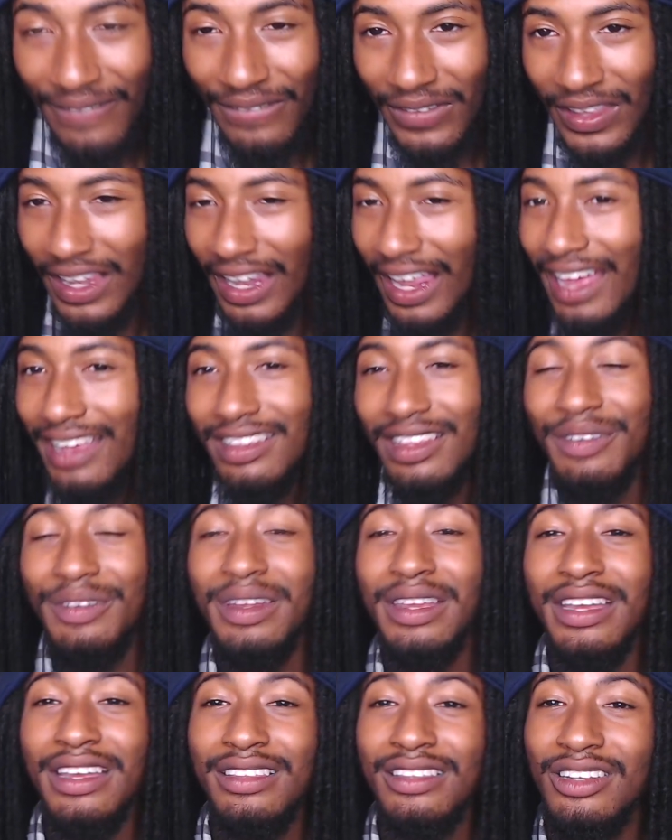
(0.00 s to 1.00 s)
The last time we
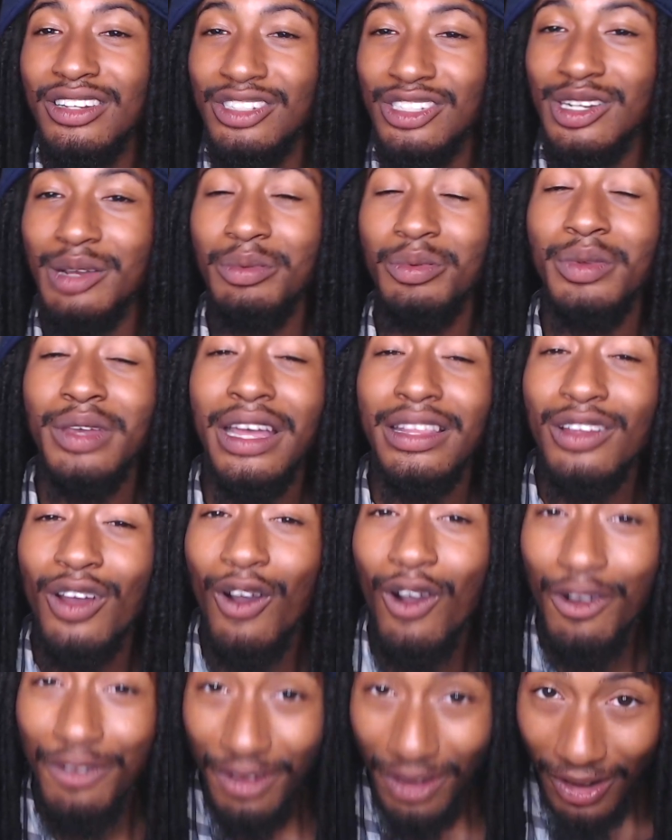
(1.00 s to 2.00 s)
did internships, we got the
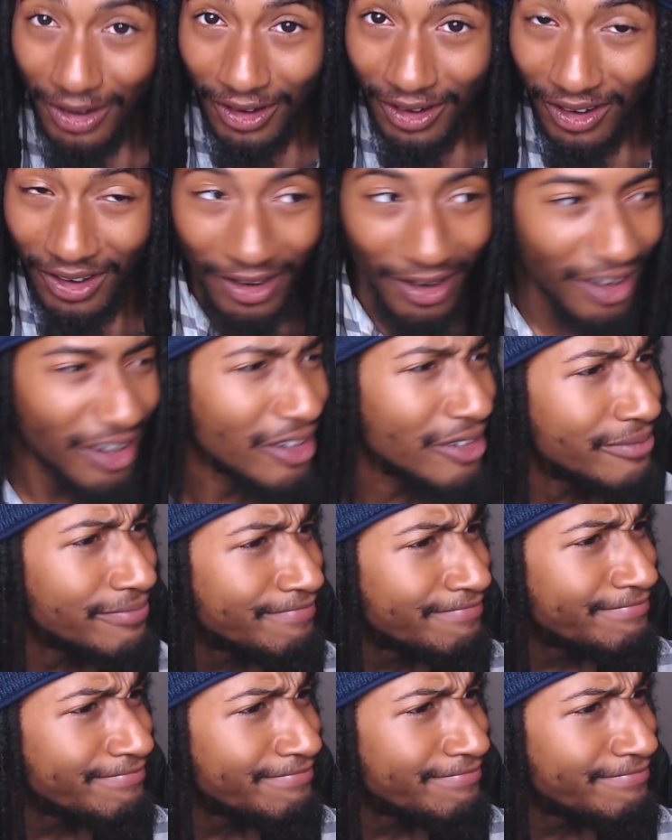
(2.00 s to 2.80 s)
overhaul arc.